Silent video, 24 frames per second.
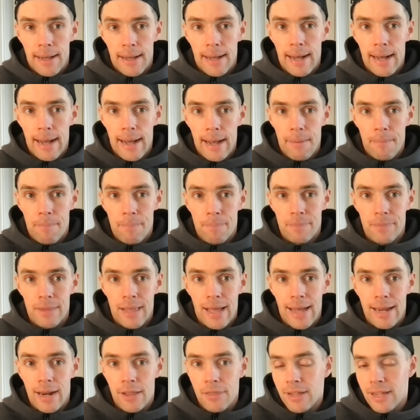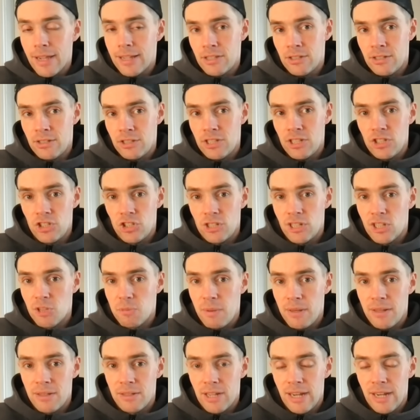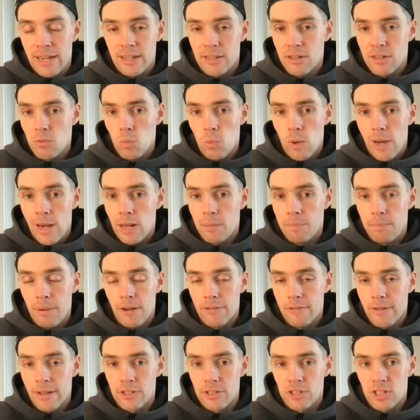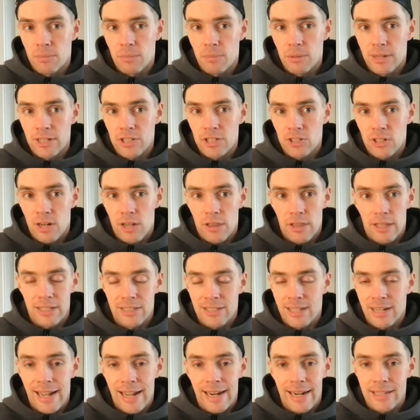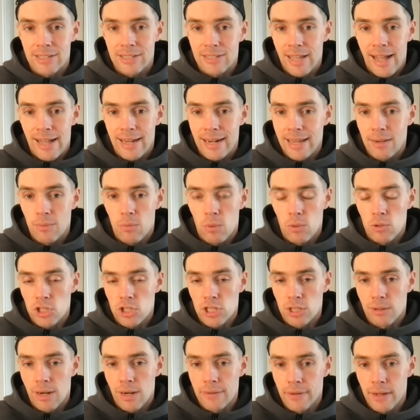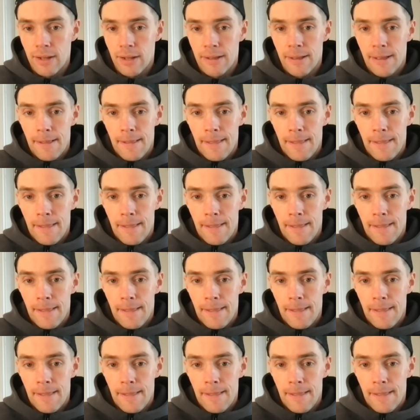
And I think it's a decision that's been taken well above Enzo Maresca. I don't think he's had any say in it whatsoever.